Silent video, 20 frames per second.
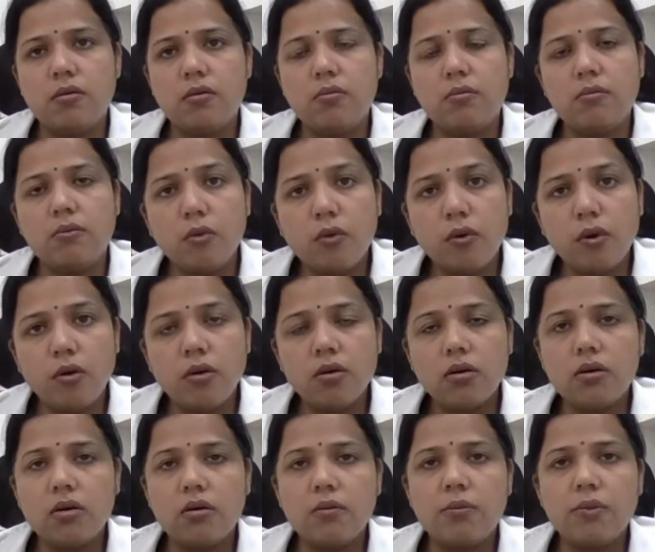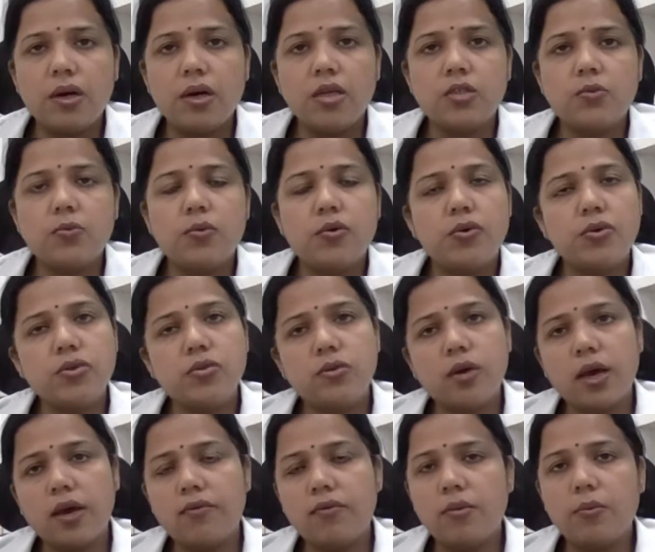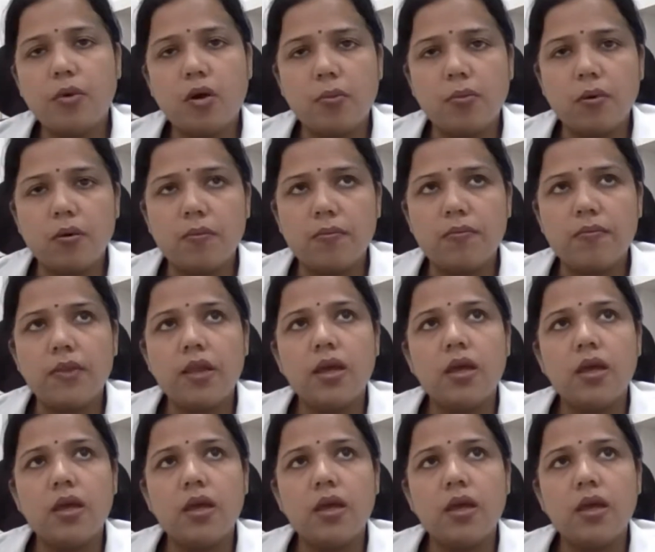more predisposed to have the problem.